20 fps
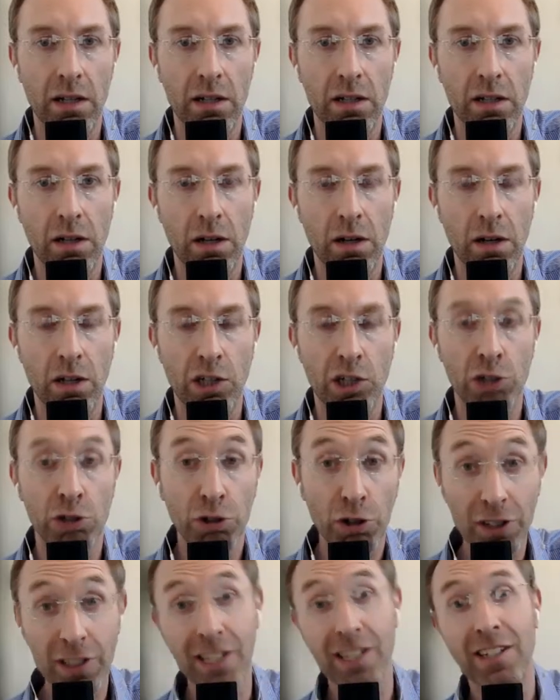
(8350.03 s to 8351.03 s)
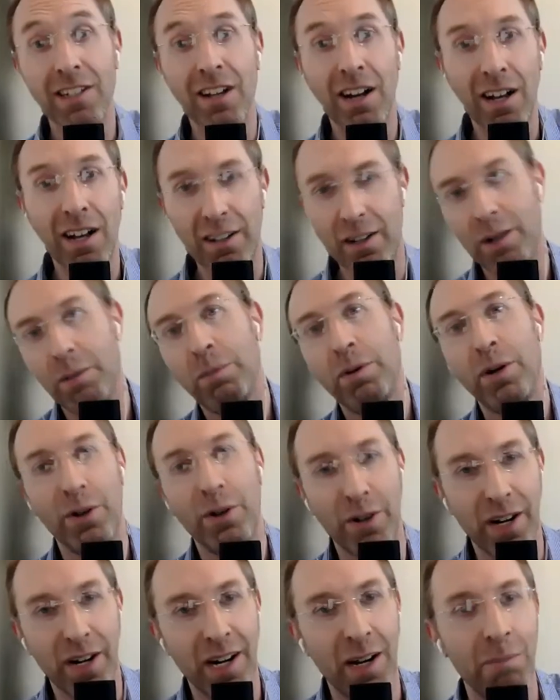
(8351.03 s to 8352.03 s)
$1 trillion
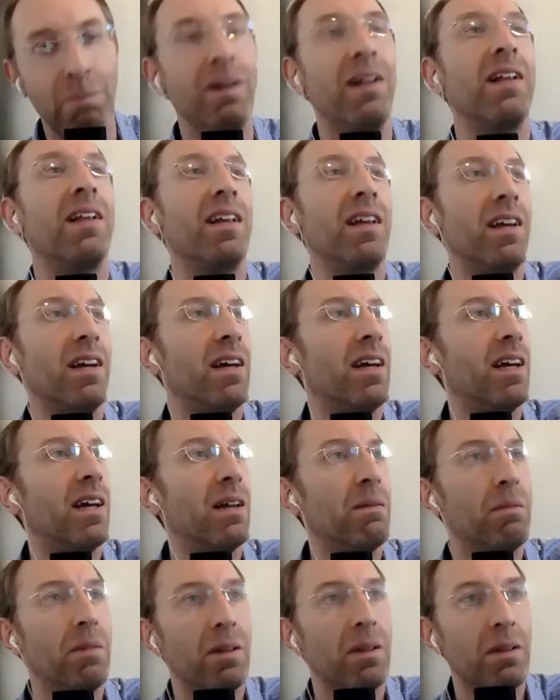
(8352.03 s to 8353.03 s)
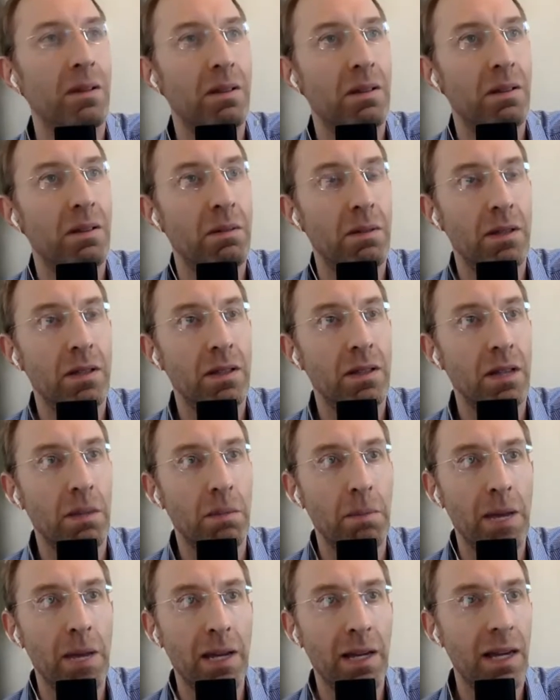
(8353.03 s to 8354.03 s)
program, and like
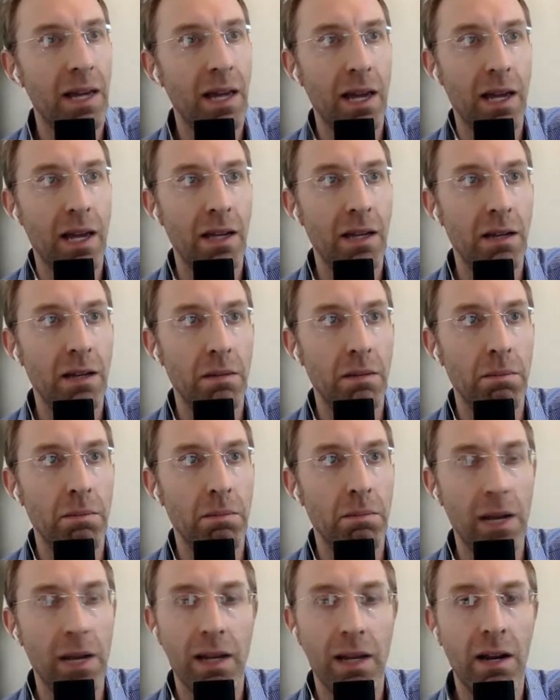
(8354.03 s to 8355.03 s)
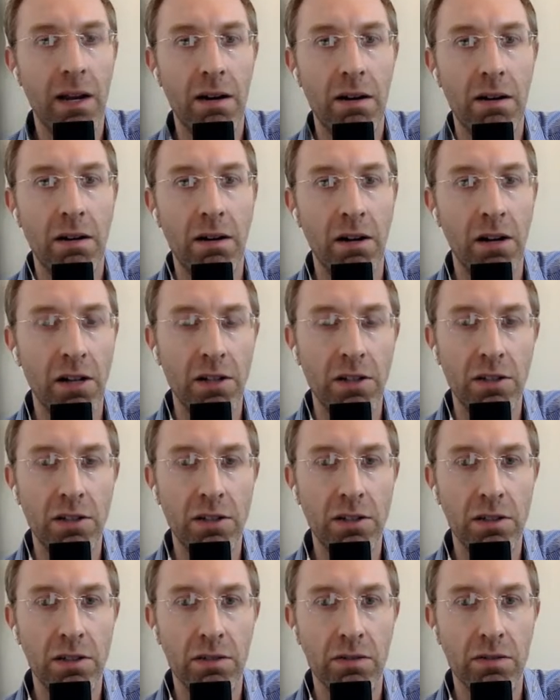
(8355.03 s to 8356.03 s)
Medicaid and Medicare are
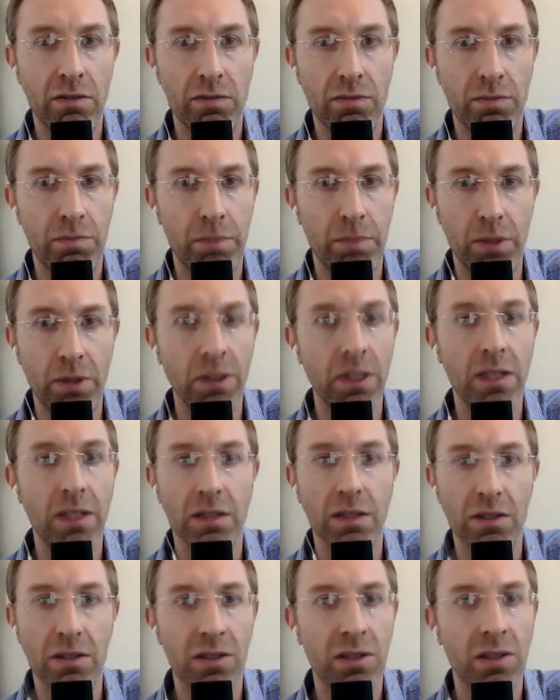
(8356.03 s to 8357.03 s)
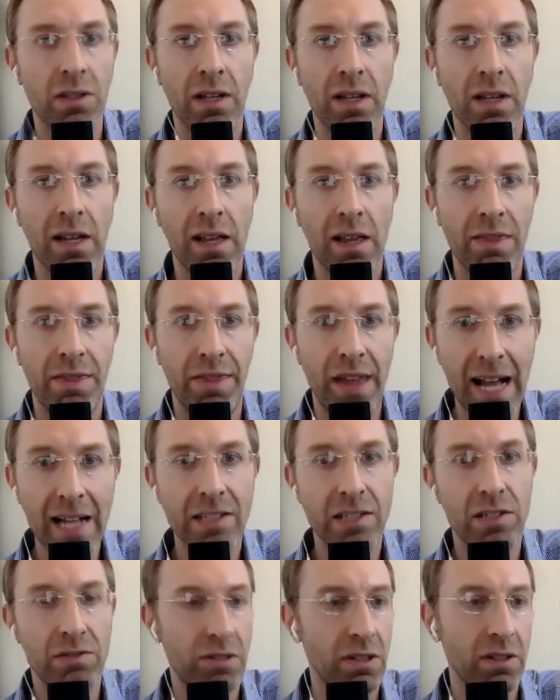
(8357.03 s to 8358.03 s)
hundreds of billions.
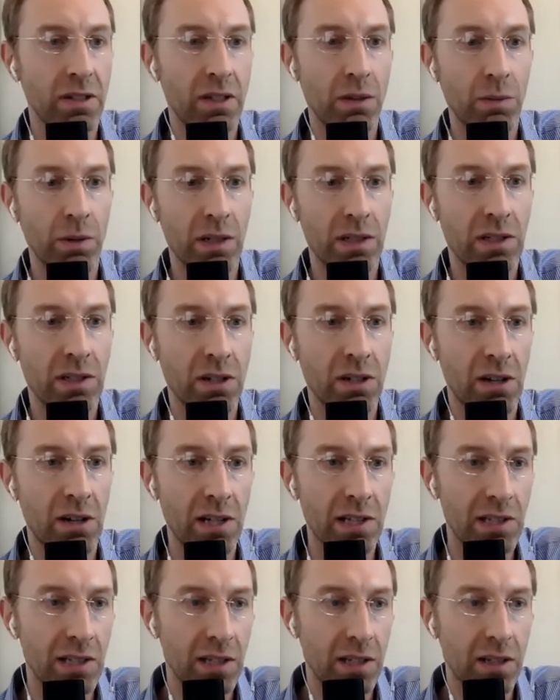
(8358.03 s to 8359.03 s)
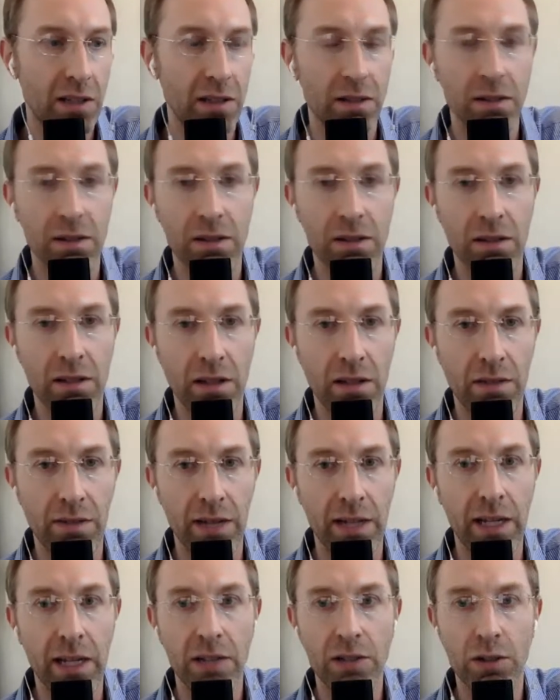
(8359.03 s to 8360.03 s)
That's really what's causing the
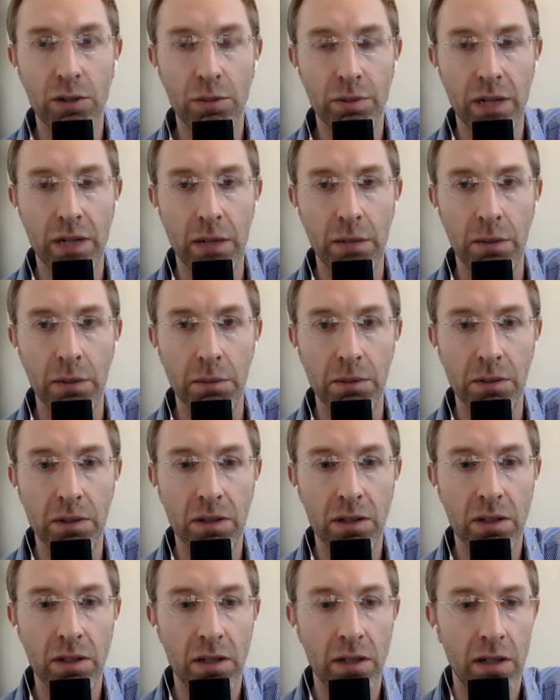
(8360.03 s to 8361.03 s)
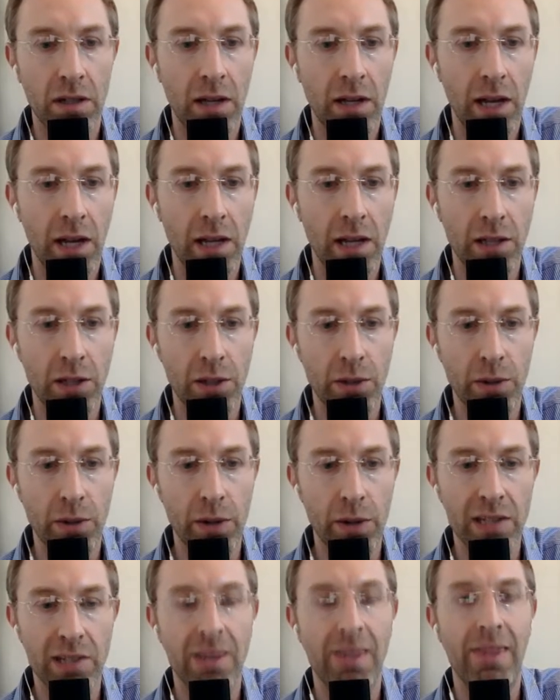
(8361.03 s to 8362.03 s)
financial problems in the
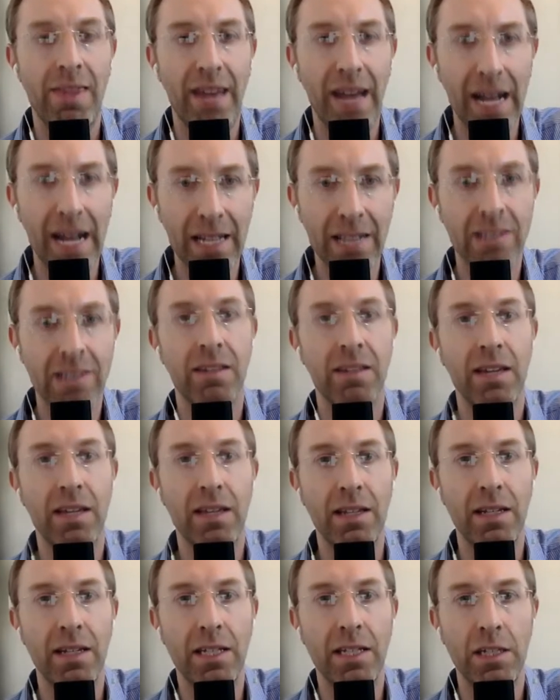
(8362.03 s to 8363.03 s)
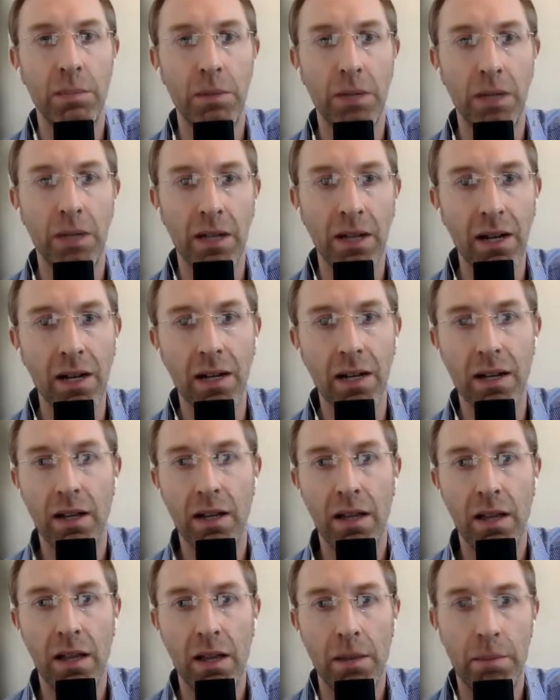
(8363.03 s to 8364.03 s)
US, and that's the thing that needs to be cut.
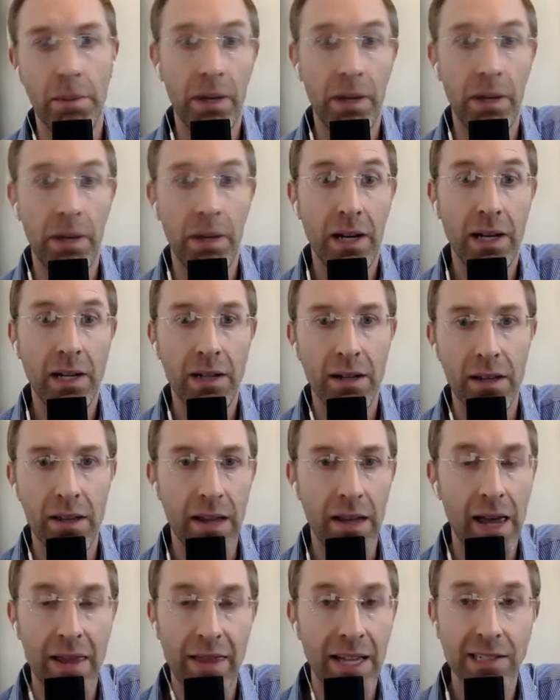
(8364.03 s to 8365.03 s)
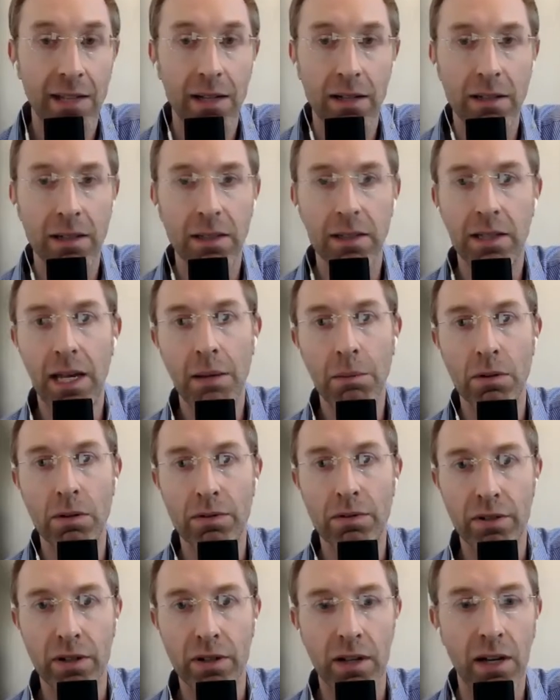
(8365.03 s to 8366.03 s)
But that's not on the table
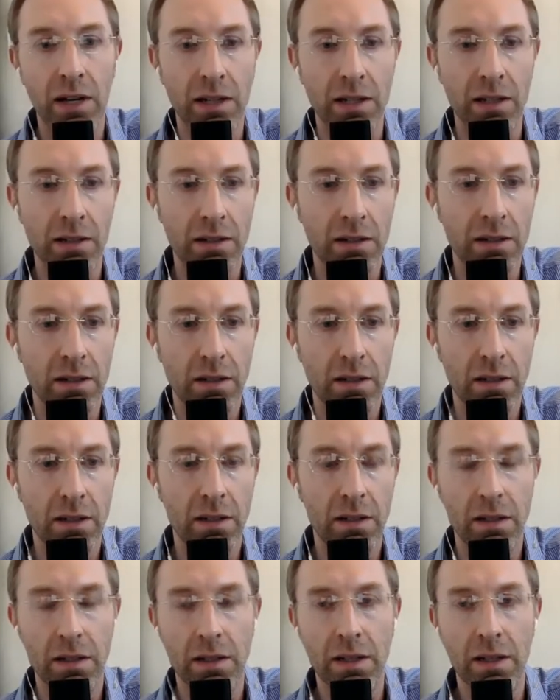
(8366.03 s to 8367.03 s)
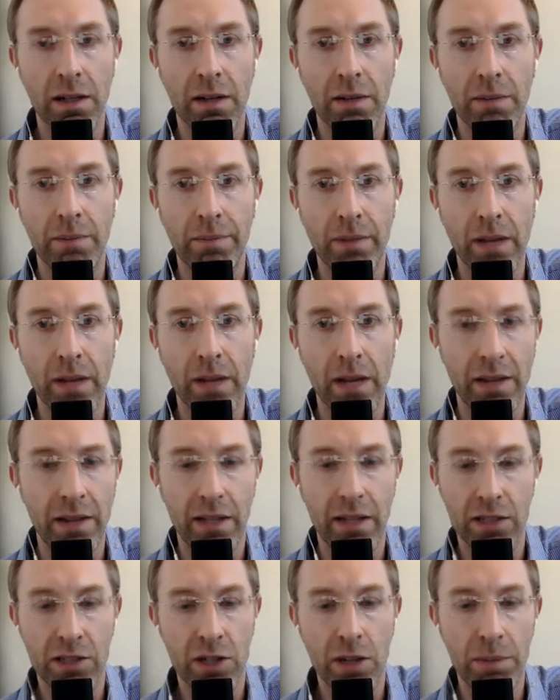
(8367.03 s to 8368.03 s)
for cutting. I
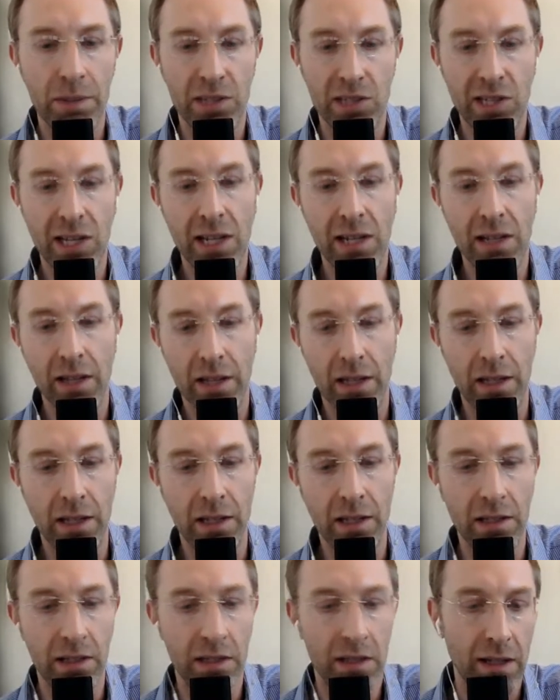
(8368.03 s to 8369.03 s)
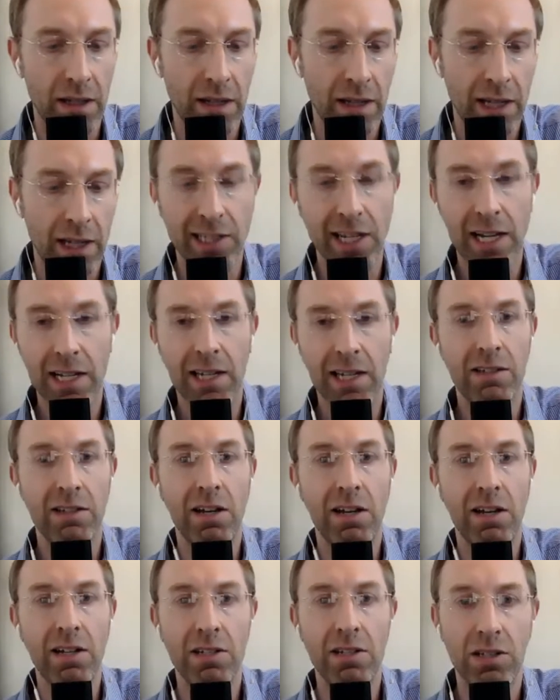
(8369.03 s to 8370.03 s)
think Trump has said like he's not going to
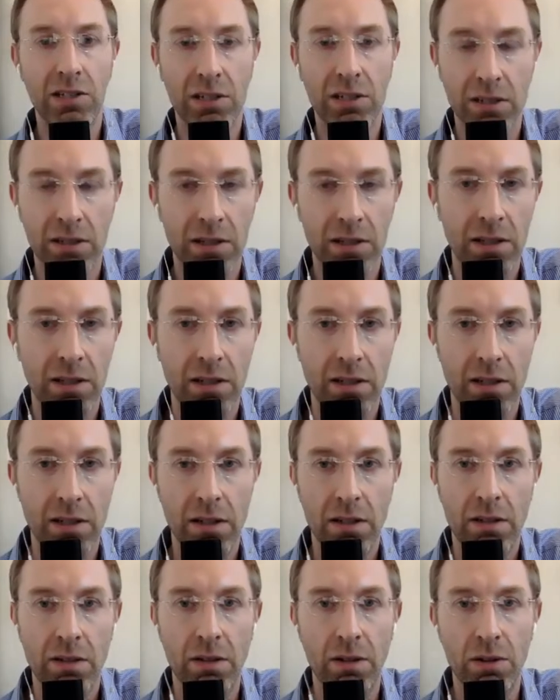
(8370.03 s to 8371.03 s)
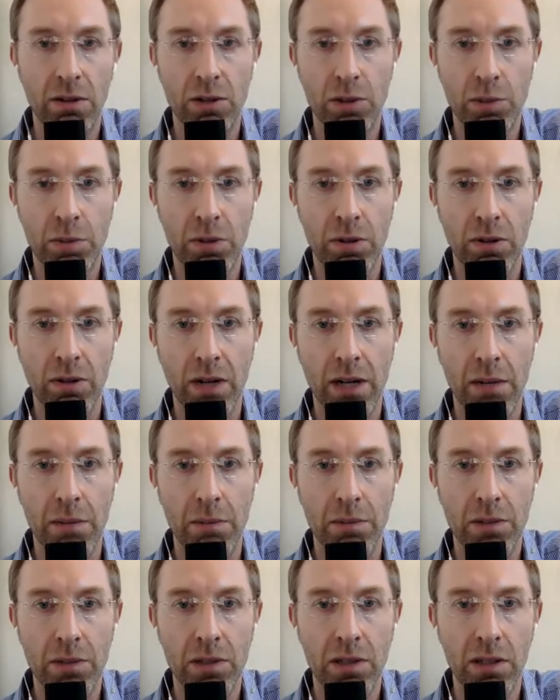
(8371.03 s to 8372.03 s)
touch those
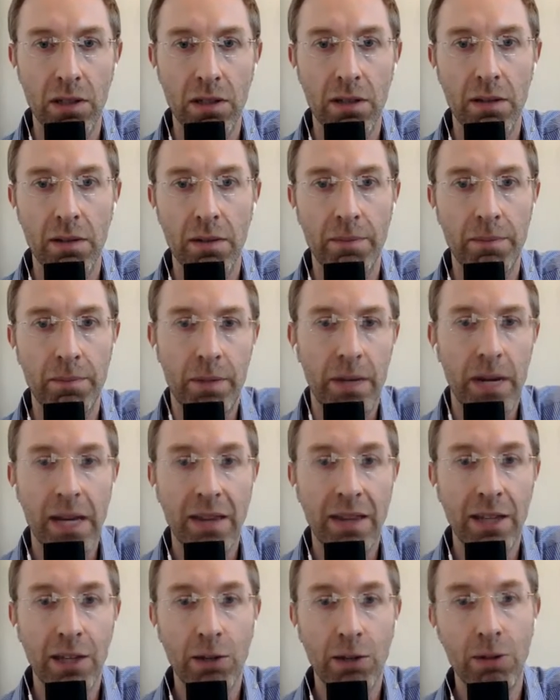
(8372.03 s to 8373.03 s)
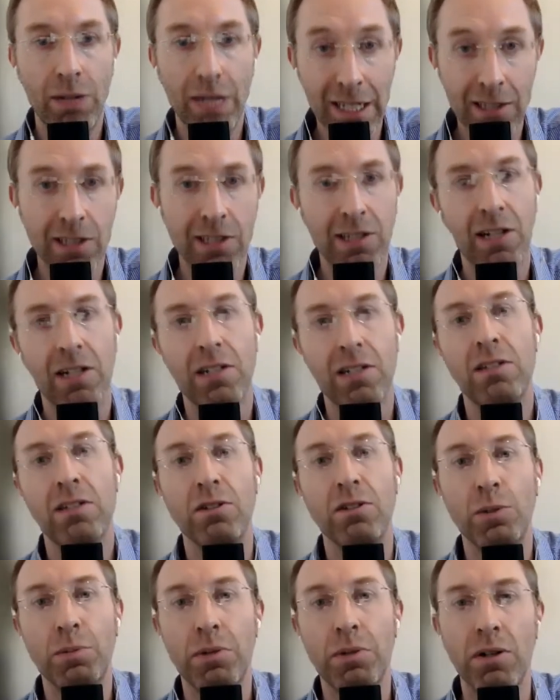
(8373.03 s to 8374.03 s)
programs. But I think you need to touch
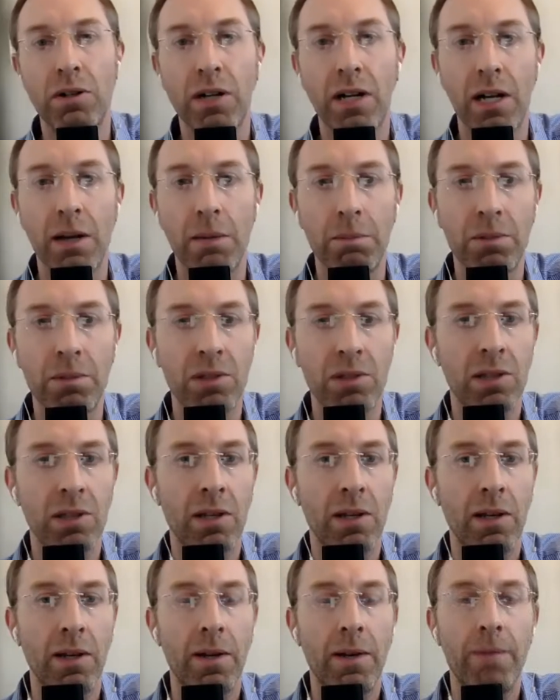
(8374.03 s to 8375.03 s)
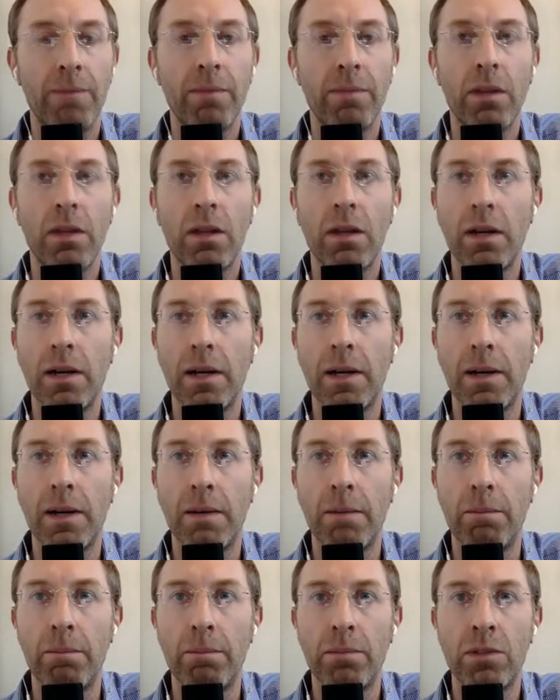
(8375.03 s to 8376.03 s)
those programs
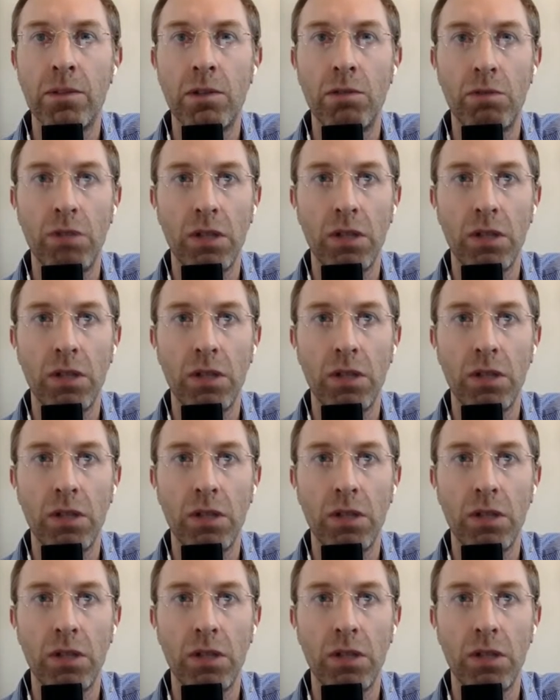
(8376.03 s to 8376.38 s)
to really